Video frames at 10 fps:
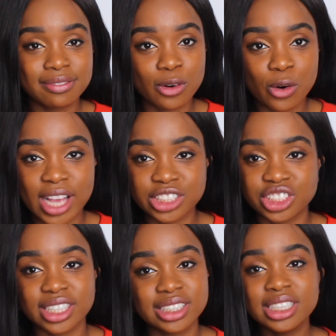for
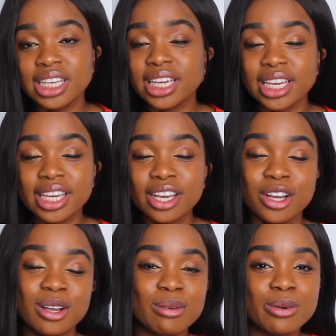SJT.
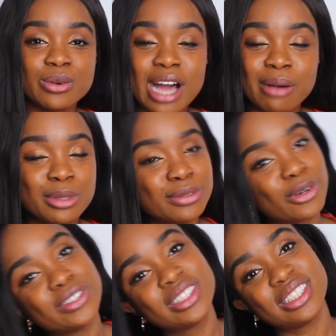We will now move
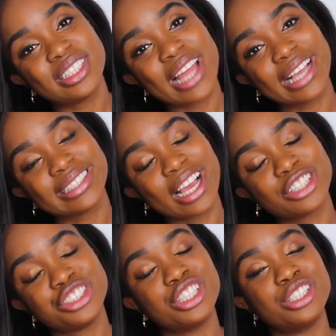on to the next
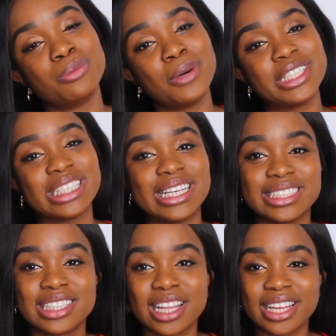section, which
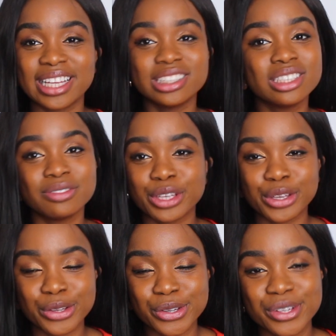is the
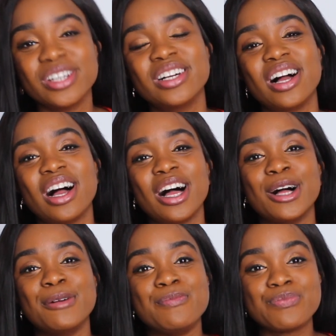interview.
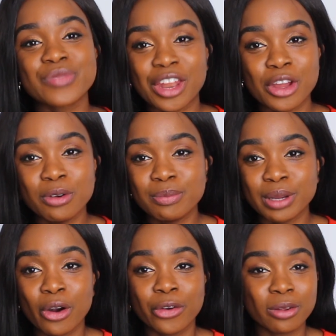I know we've been
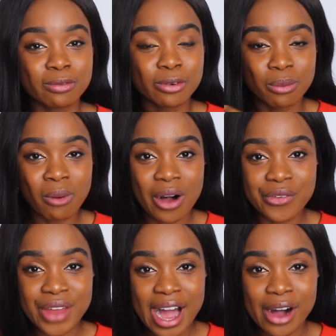going on for a while
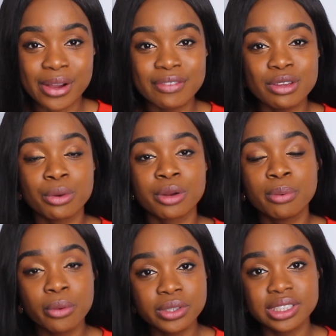now. If you want to
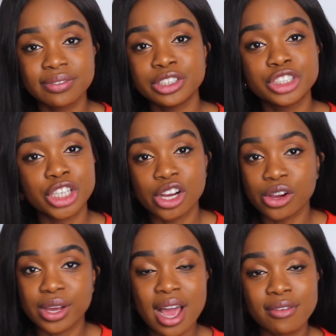pause the video
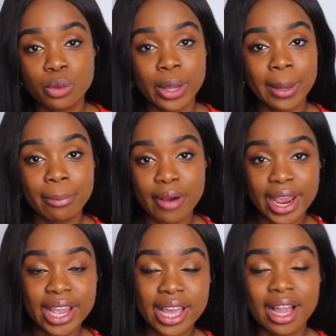and have a quick
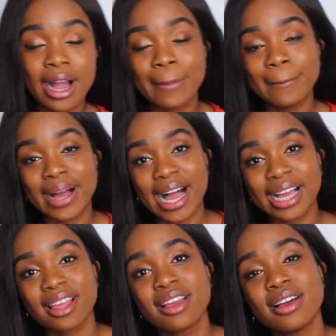break and come
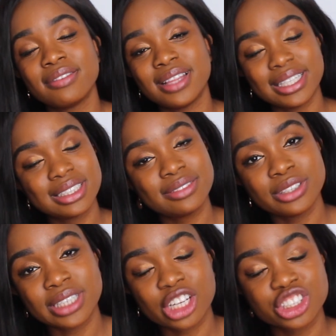back for the interview
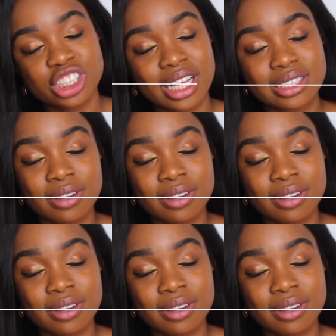section, that's